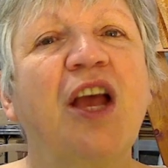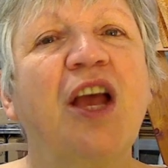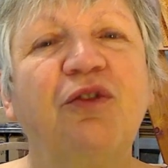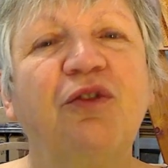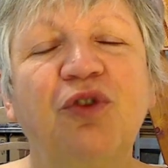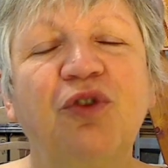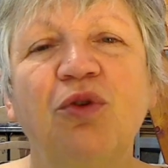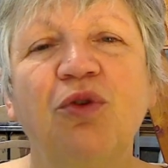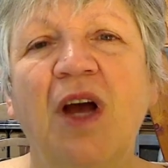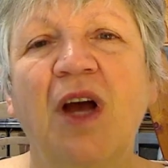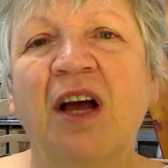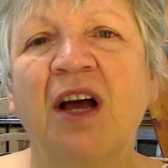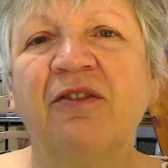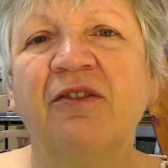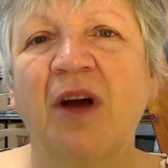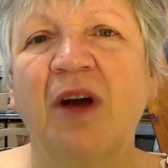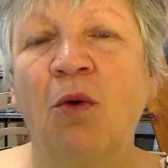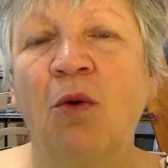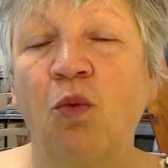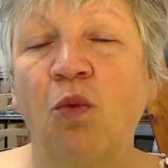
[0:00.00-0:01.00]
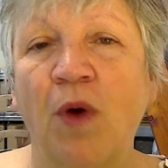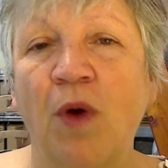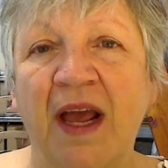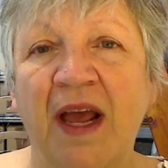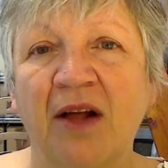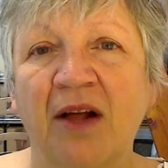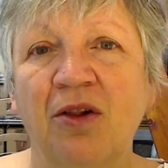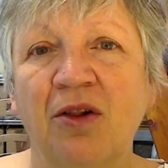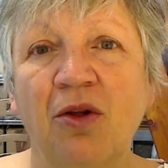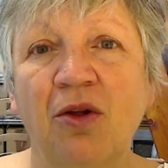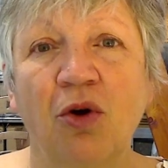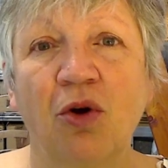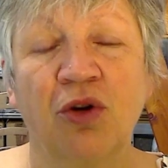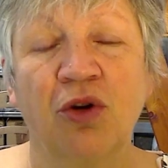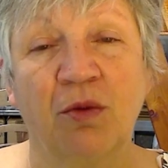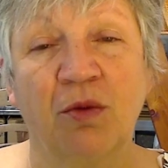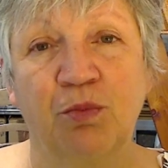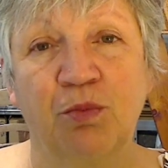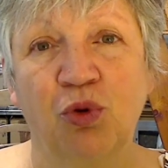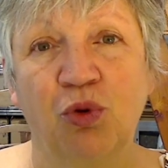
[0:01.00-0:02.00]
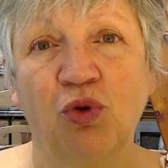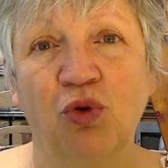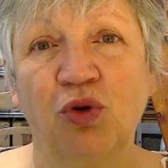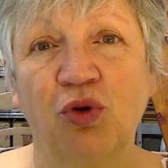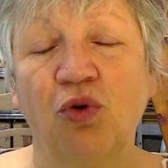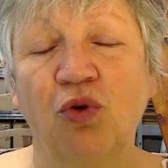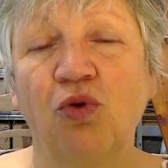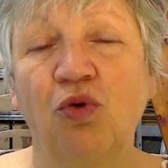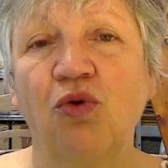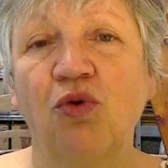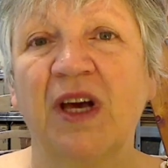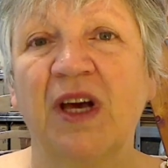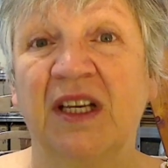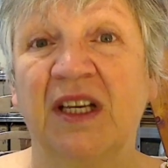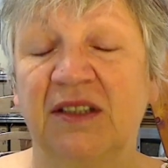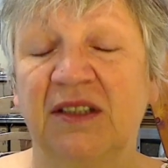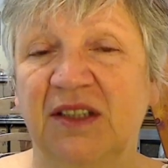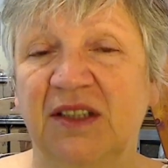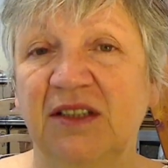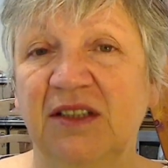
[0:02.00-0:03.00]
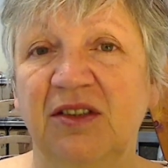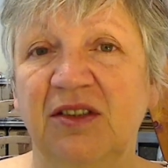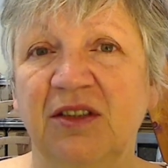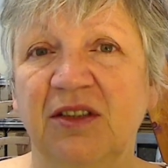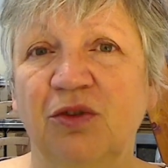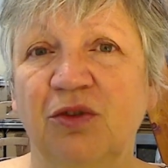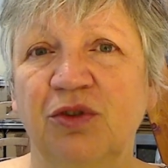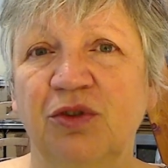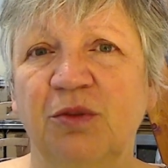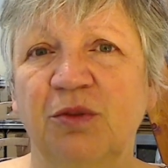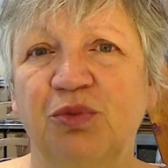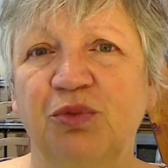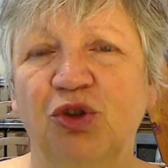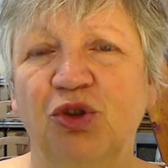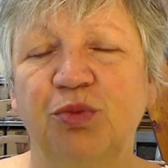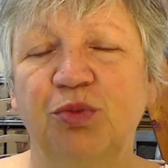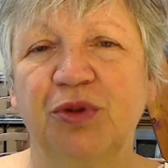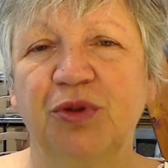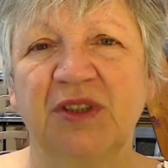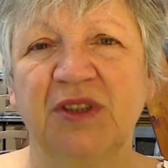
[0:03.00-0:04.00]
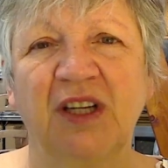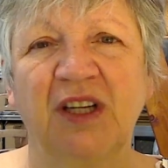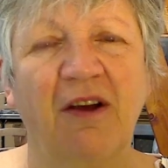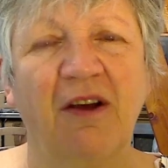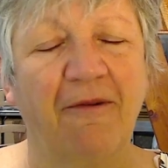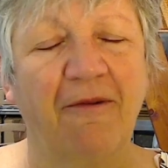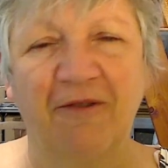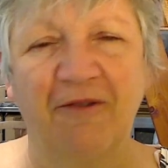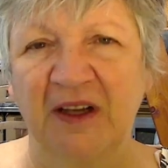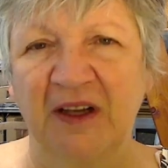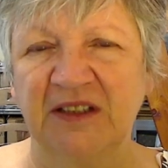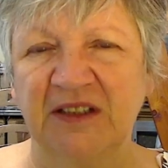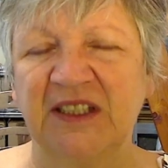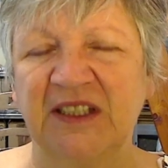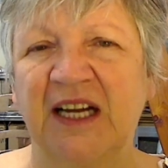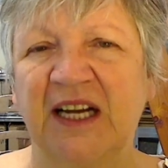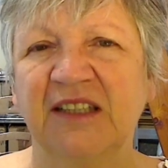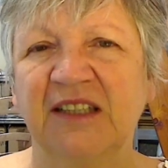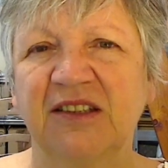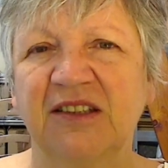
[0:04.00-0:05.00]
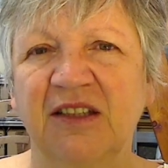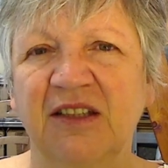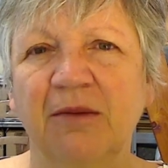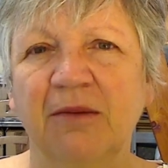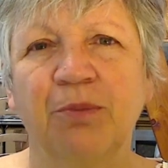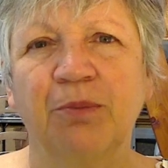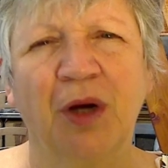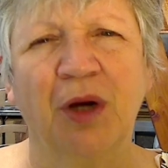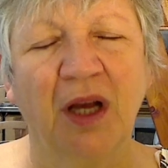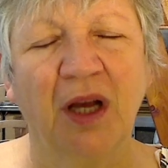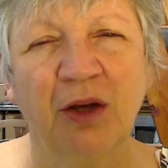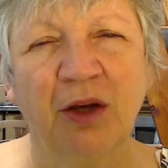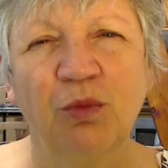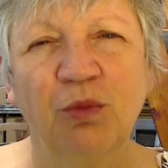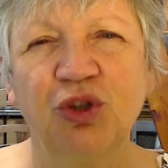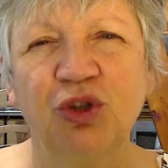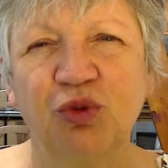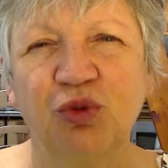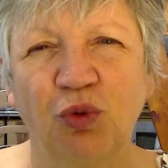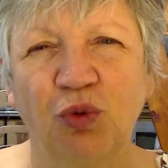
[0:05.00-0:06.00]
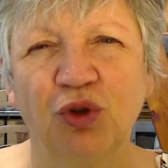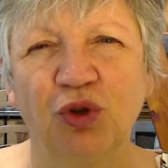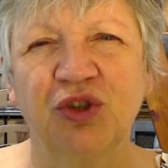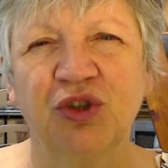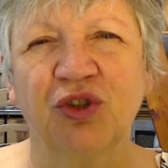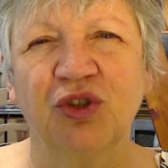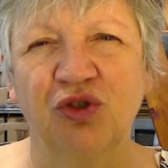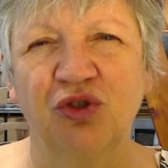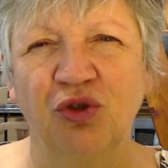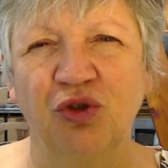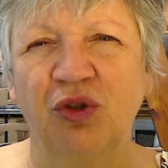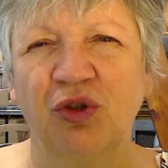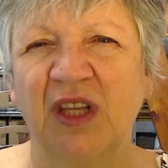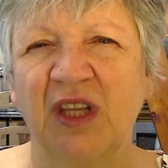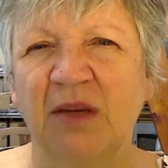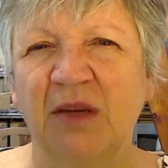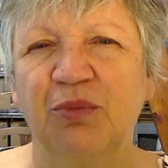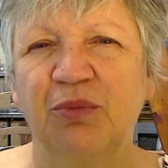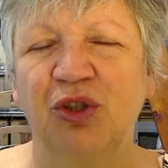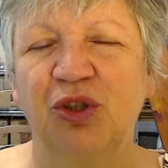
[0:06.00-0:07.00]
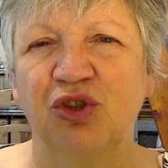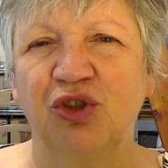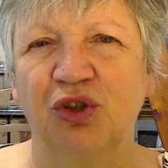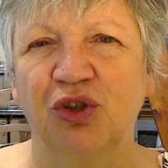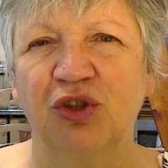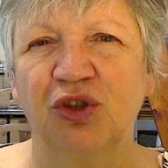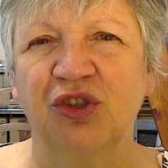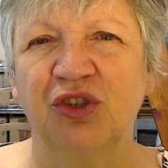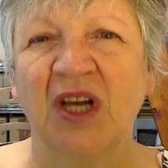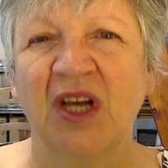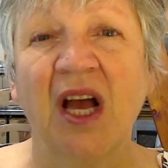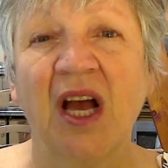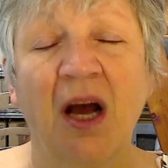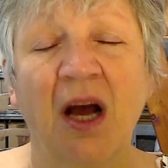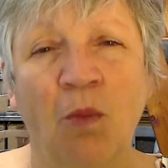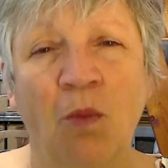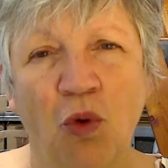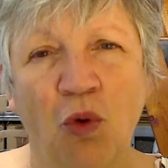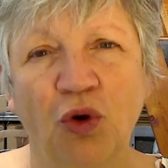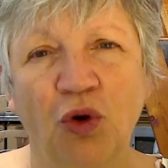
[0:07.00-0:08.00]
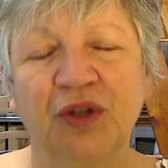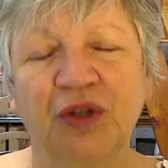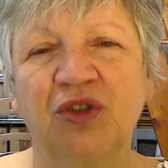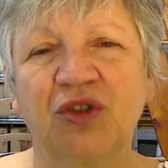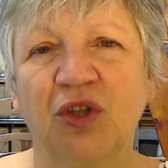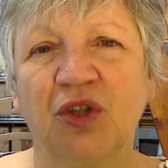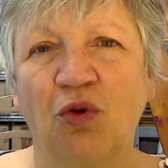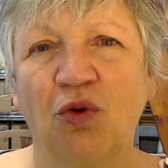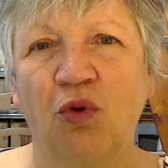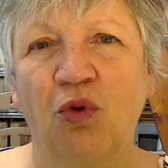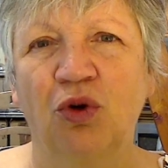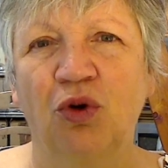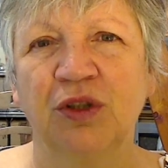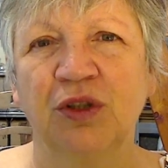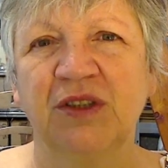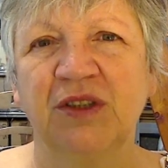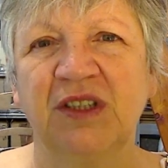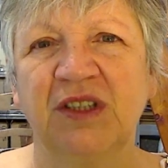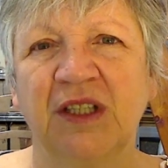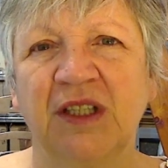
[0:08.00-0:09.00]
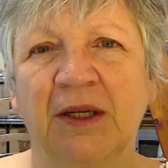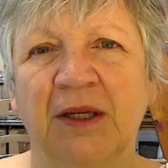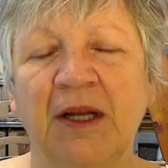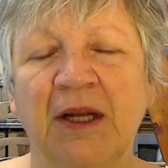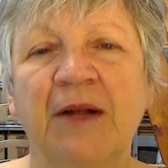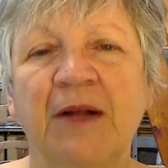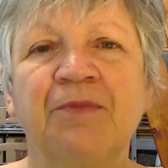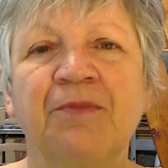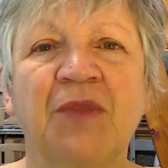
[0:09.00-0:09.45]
If you have a well or a borehole existing on the property, fantastic, but how much water do they produce and what is the quality?